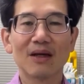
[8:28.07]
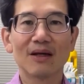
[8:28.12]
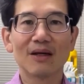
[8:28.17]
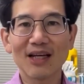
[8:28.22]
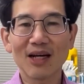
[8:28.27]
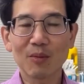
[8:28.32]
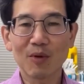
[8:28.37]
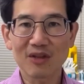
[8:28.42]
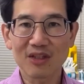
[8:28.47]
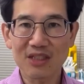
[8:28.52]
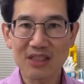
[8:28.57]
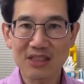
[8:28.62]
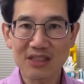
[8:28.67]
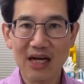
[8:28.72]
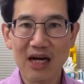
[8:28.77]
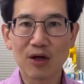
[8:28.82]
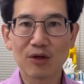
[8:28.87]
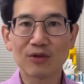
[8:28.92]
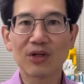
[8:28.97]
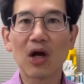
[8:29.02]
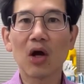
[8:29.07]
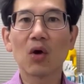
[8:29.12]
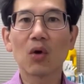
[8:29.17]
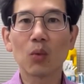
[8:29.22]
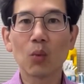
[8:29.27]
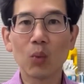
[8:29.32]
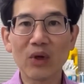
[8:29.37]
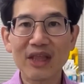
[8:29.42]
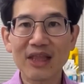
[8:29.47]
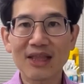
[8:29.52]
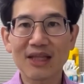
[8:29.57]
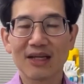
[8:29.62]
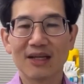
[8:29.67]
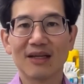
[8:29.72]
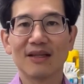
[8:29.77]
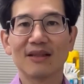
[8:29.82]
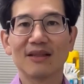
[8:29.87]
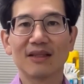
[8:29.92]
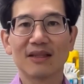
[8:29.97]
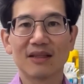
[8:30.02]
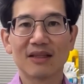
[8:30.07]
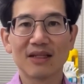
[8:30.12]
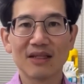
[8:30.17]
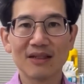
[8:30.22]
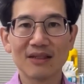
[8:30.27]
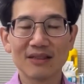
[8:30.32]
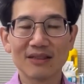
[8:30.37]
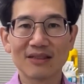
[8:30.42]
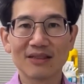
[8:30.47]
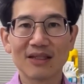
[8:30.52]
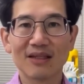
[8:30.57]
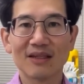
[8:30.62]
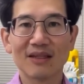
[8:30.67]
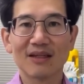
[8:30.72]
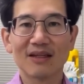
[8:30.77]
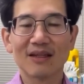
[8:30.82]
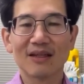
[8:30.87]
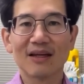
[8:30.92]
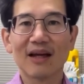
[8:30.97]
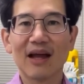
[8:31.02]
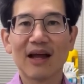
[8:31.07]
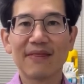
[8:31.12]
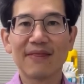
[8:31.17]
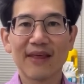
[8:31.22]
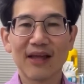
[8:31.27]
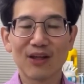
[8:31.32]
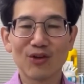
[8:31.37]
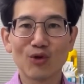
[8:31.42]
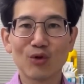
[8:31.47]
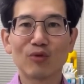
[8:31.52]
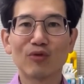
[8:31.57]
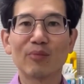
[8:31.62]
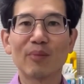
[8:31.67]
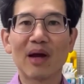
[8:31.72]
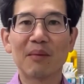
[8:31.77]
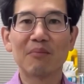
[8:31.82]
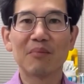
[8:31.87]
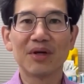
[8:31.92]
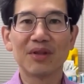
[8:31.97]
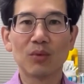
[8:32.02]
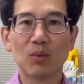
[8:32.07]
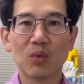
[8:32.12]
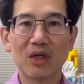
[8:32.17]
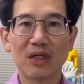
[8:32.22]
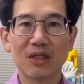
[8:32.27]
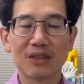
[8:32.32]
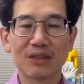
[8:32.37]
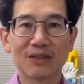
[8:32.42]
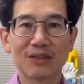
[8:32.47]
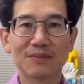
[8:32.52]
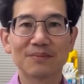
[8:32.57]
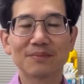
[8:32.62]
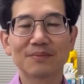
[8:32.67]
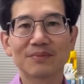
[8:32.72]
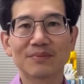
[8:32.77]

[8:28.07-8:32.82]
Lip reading: Think about the sound with the things and then you'll remember the words.